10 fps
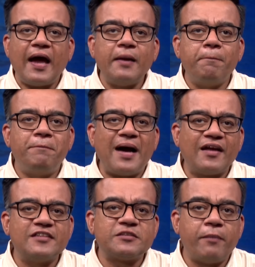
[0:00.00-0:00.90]
and a
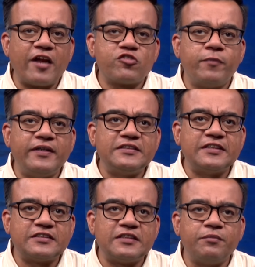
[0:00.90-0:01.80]
ballast management
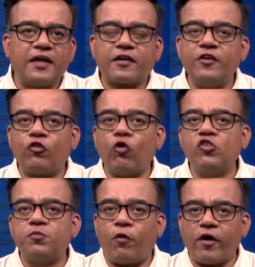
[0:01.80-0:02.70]
system that
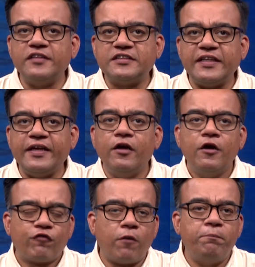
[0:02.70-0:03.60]
controls buoyancy
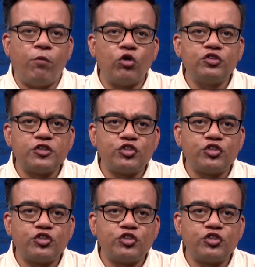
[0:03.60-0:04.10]
from both the